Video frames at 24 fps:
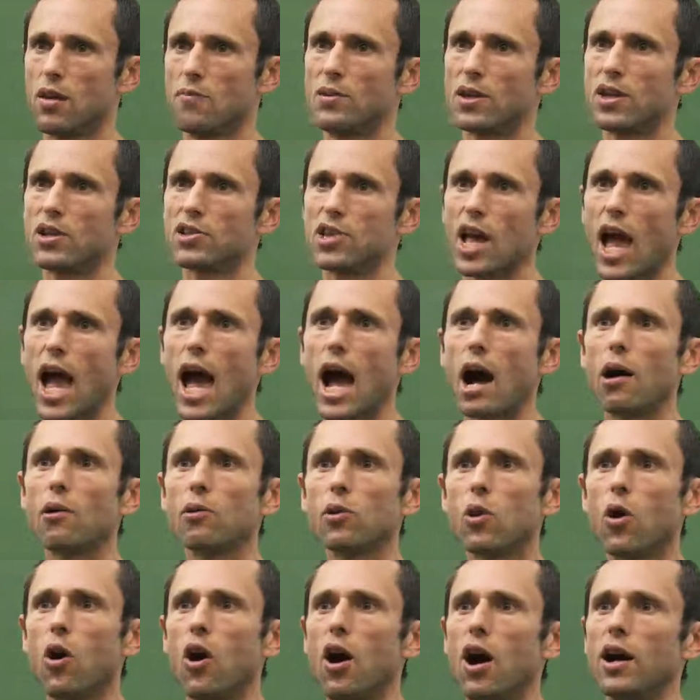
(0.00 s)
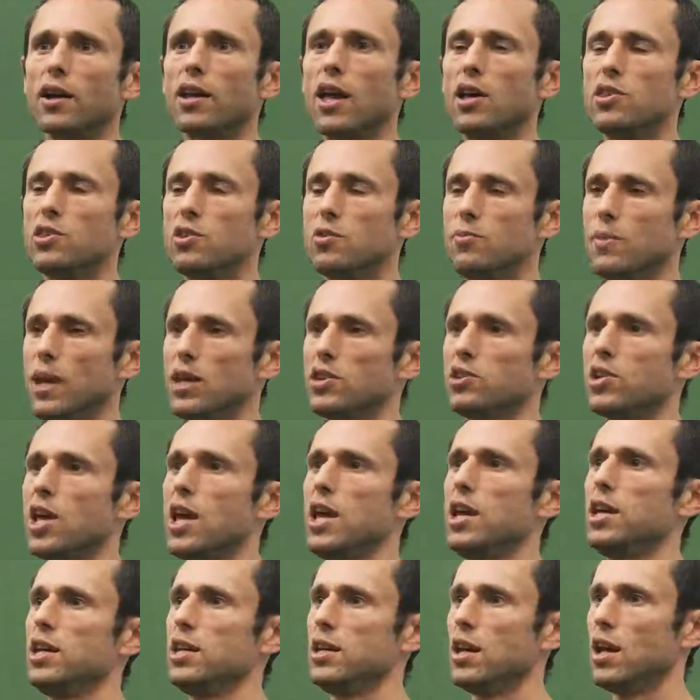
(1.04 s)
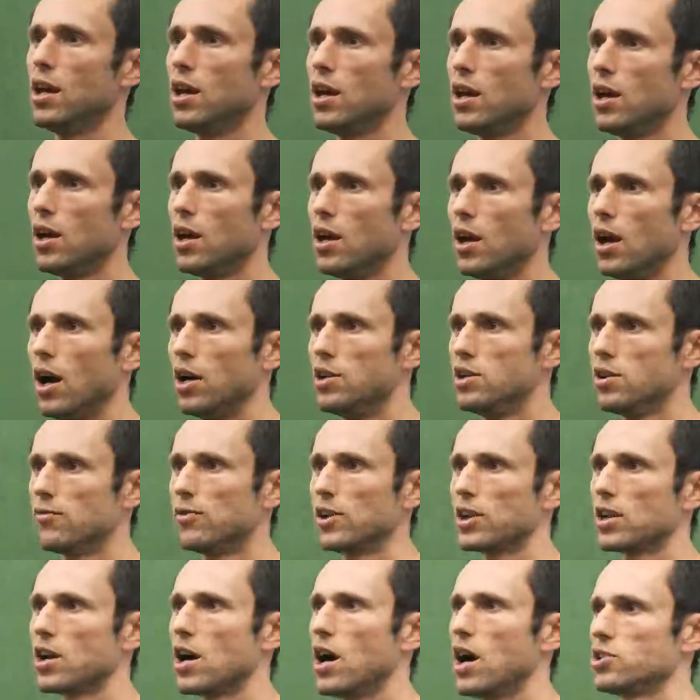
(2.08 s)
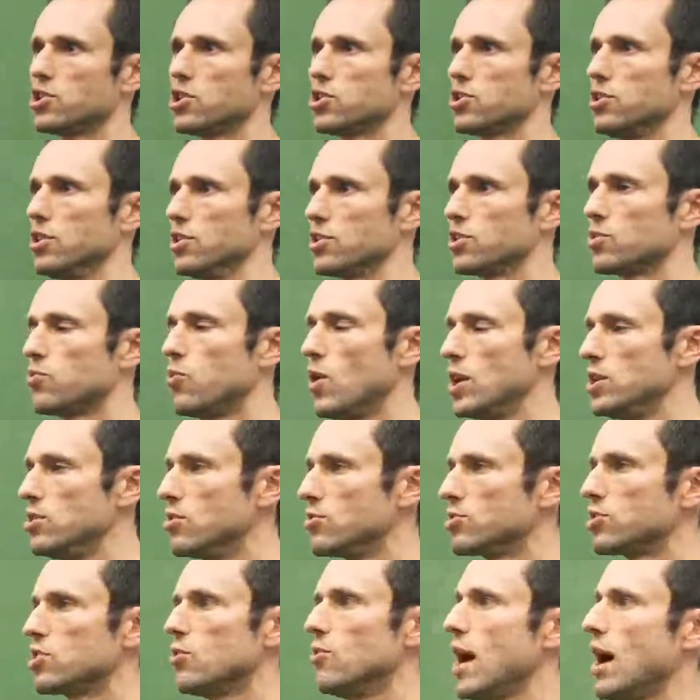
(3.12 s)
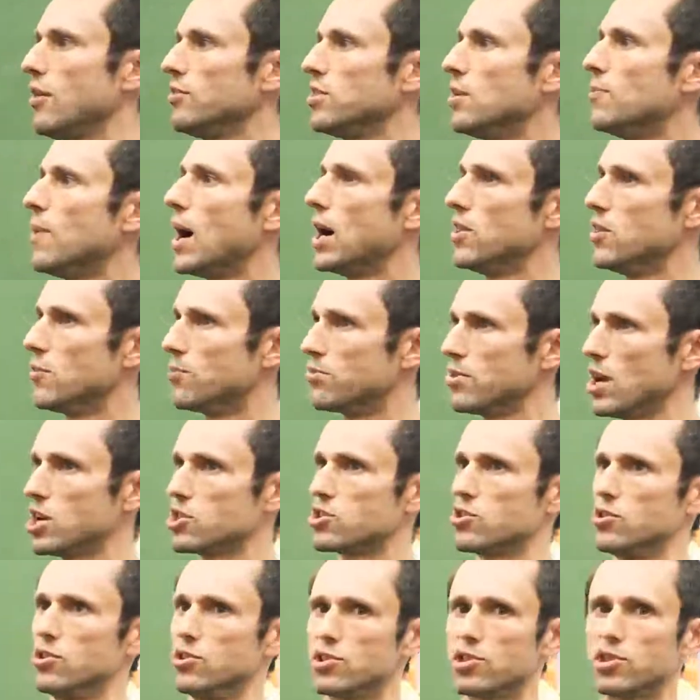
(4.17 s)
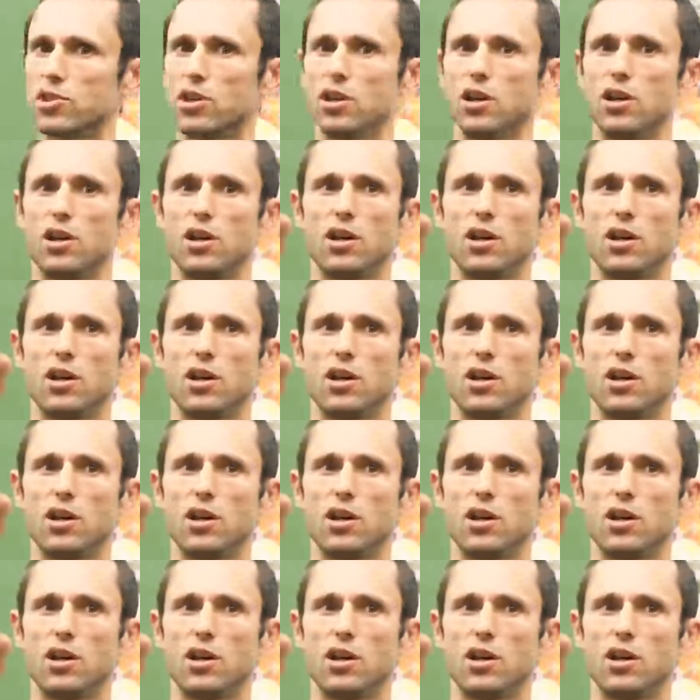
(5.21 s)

Because how long can you maintain a different consciousness when you're surrounded by the pressures,